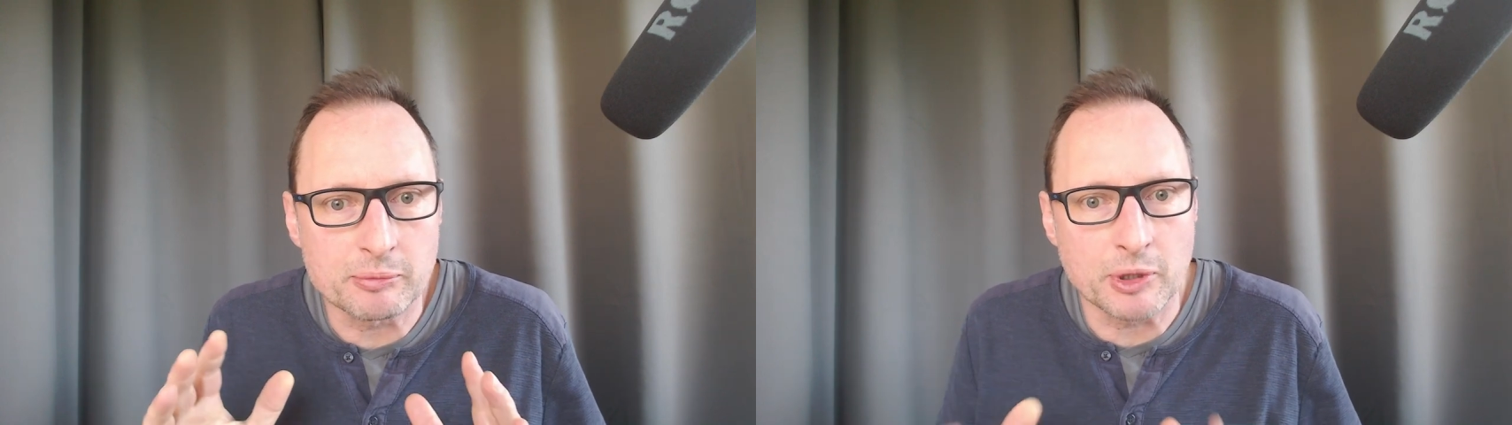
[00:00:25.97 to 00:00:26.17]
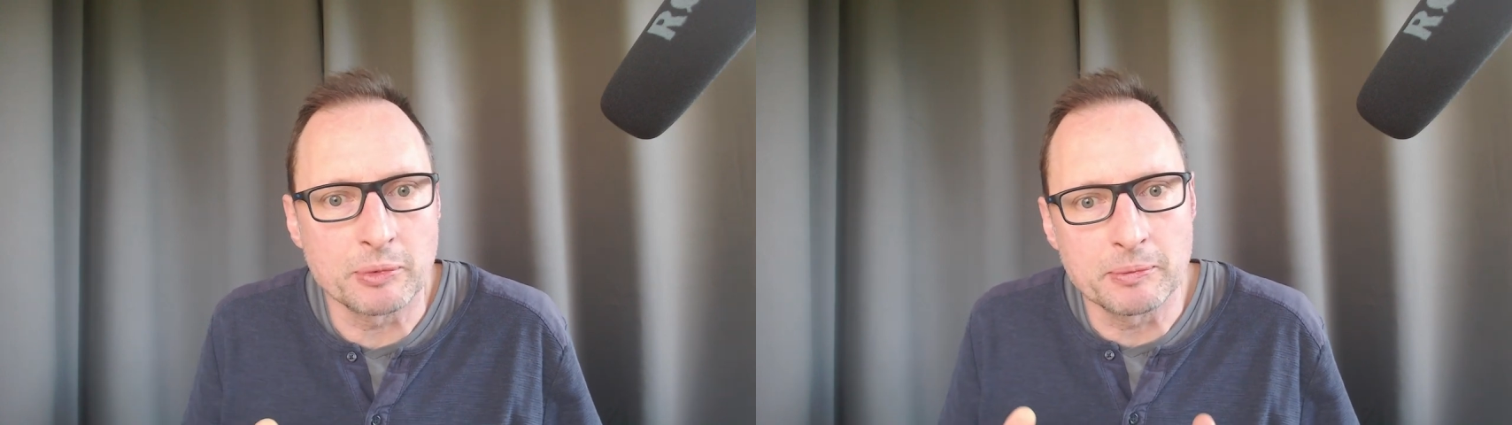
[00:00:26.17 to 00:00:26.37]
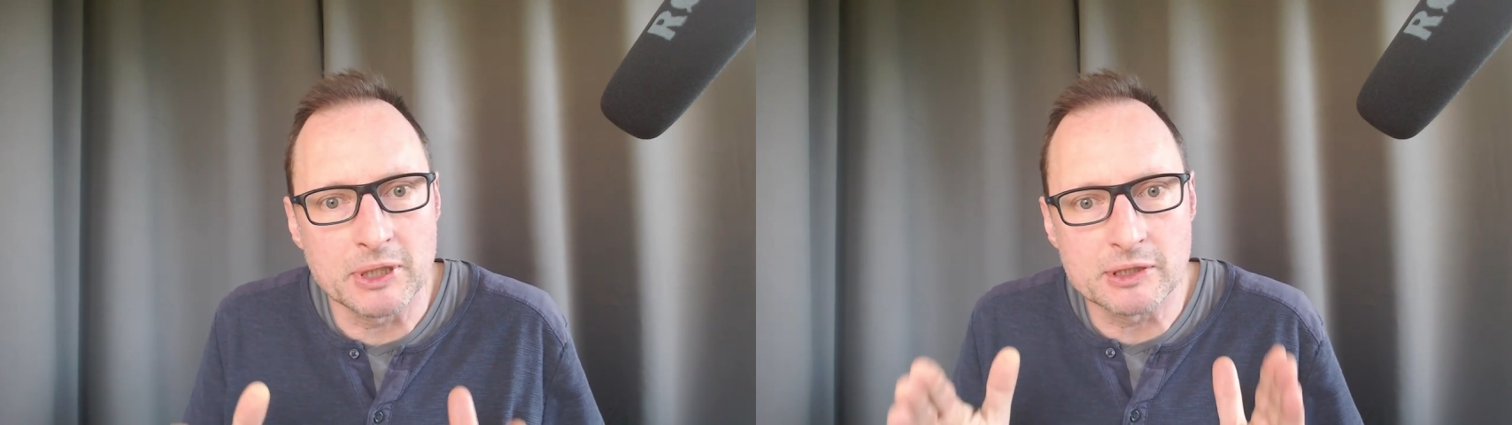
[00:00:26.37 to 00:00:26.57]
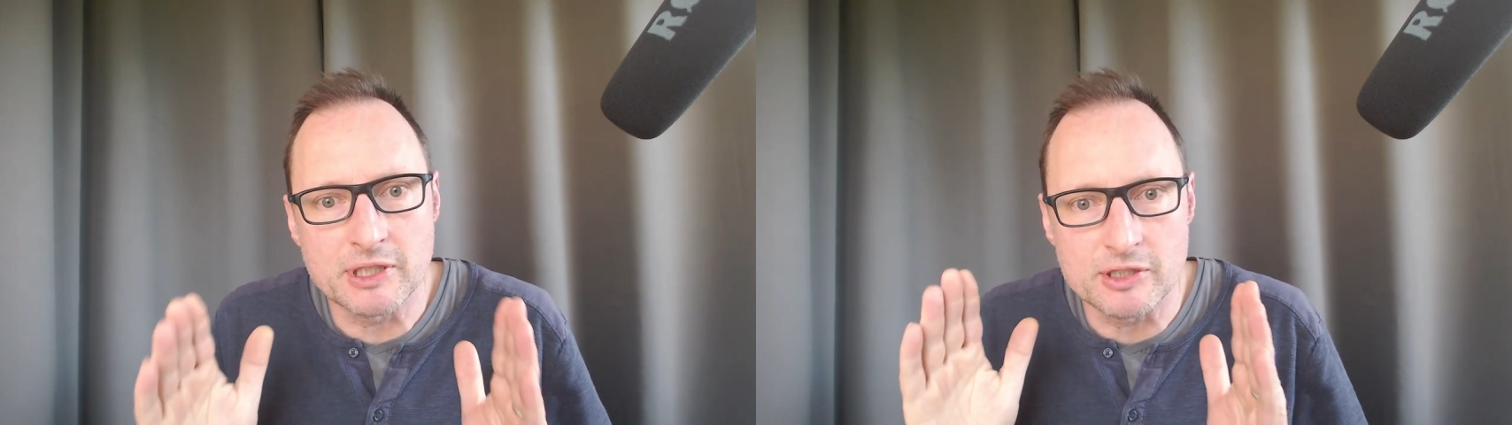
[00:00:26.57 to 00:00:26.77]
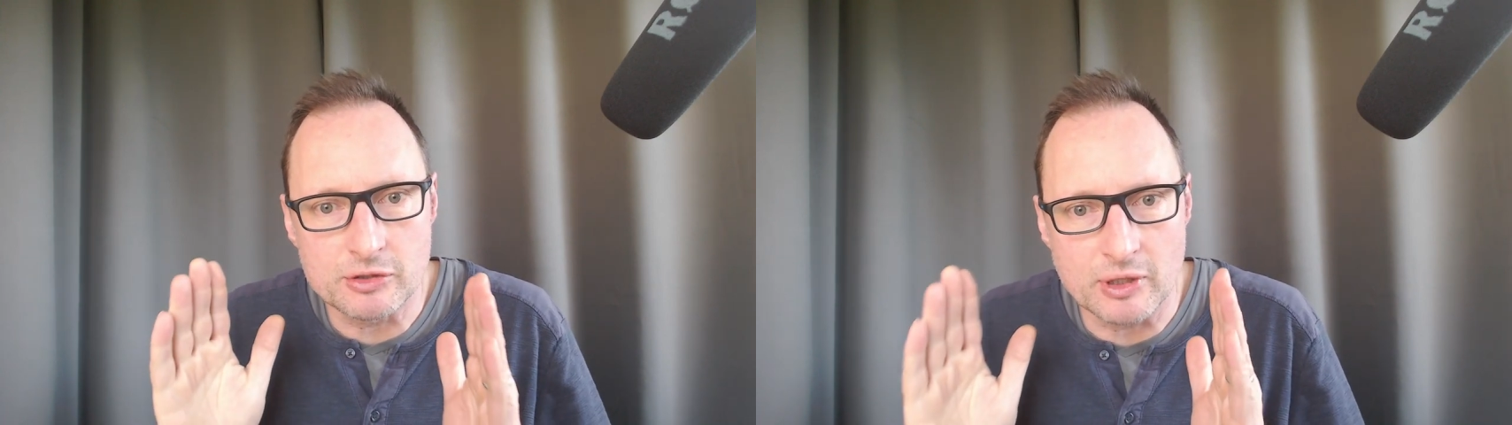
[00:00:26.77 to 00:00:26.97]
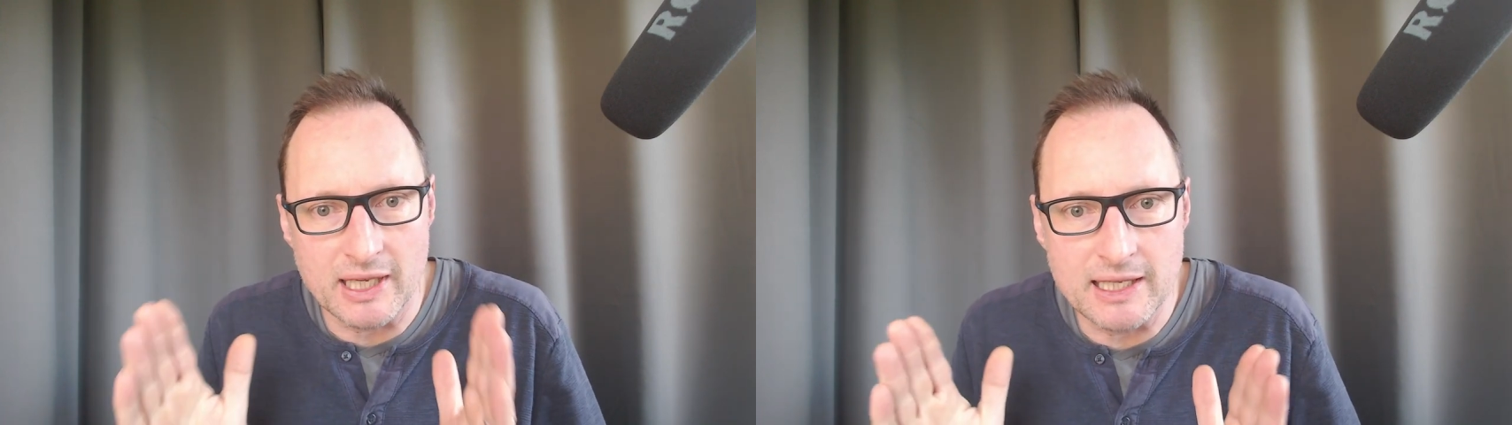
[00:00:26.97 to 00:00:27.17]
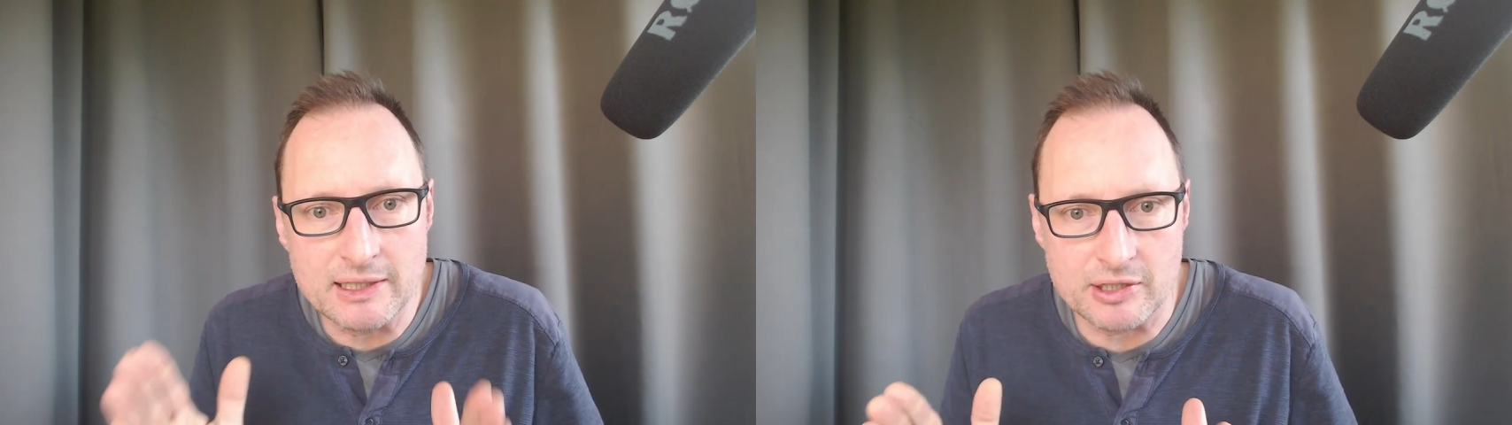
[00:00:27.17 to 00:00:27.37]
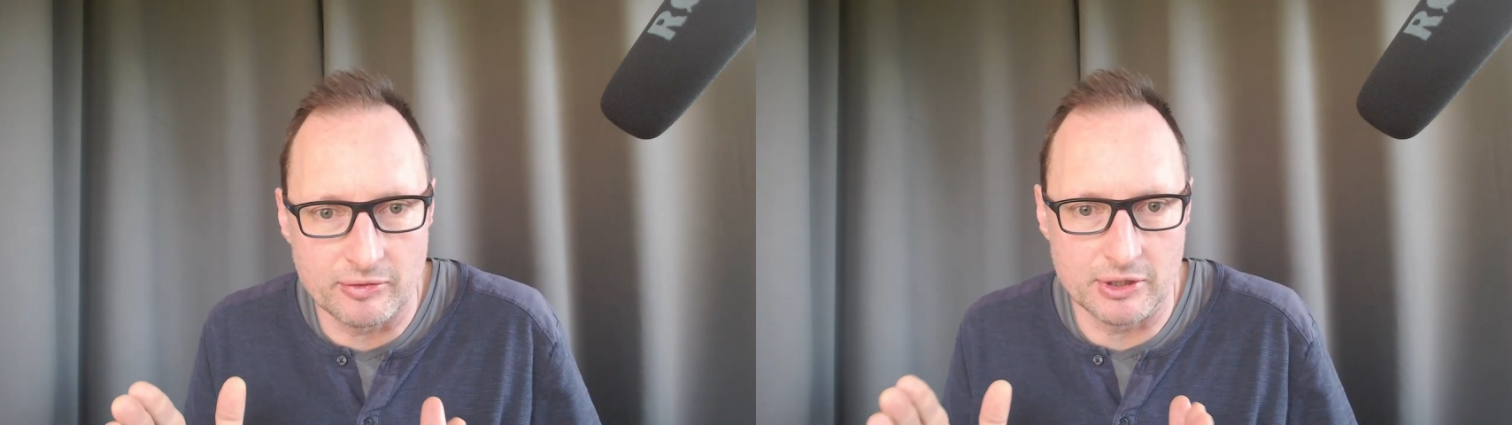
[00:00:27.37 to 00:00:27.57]
probabilities to
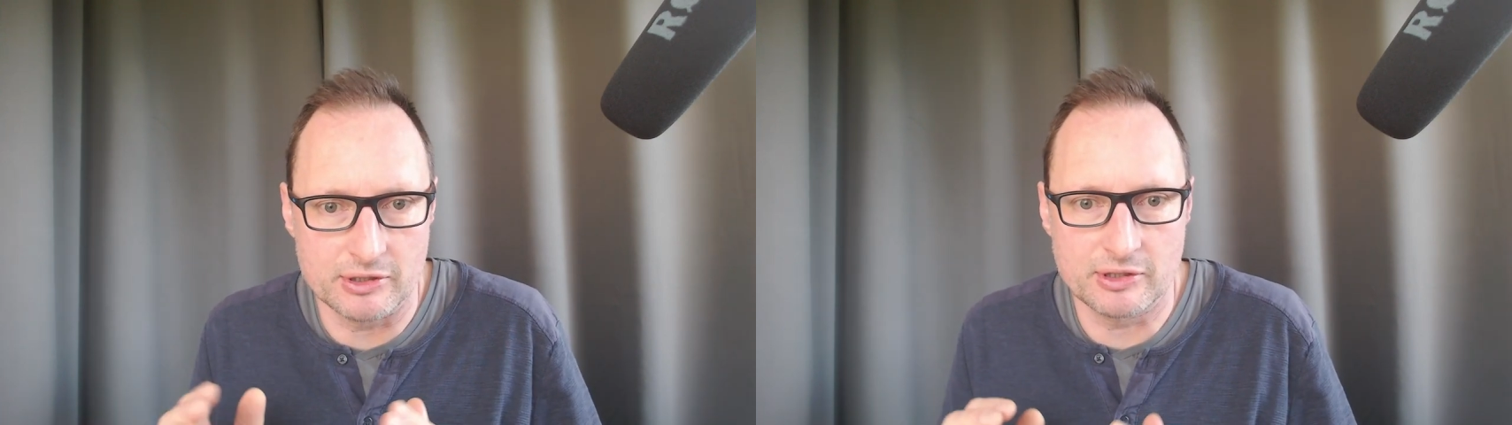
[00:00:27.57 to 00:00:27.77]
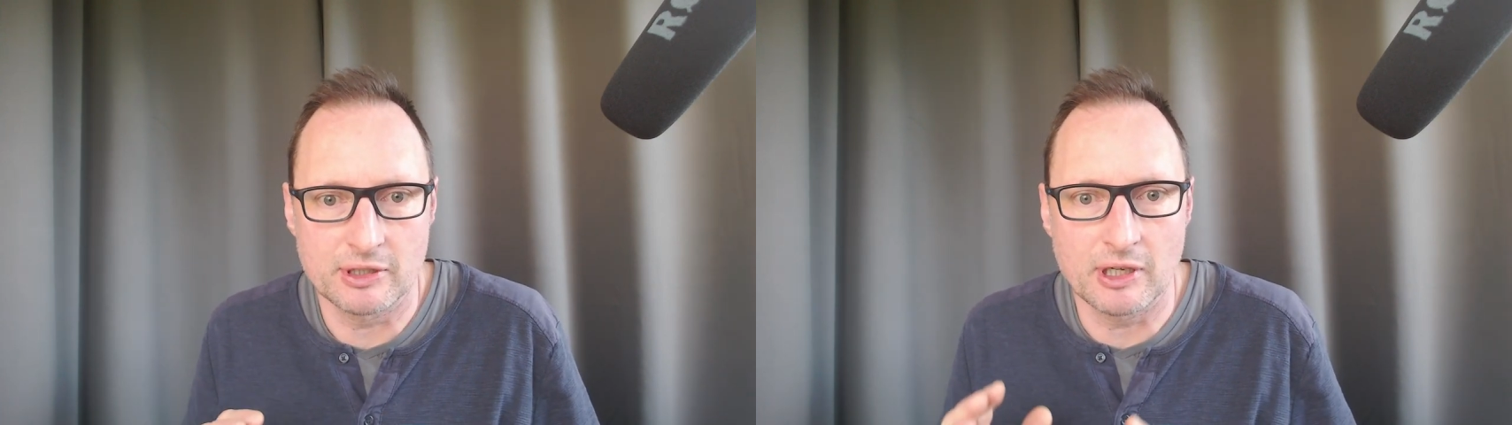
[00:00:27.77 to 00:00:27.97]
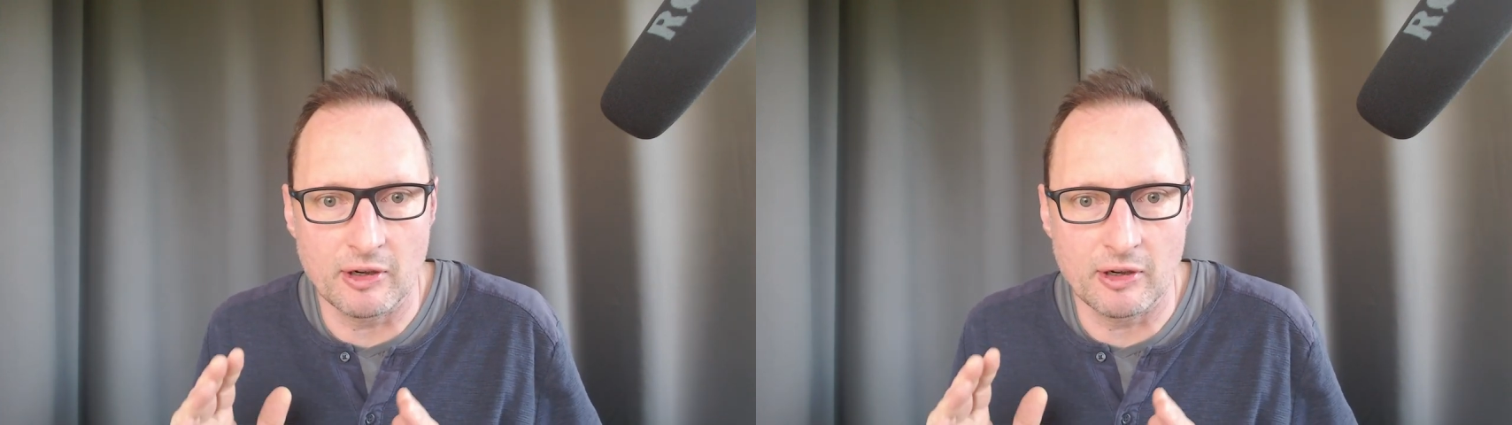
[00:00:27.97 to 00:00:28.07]
intervals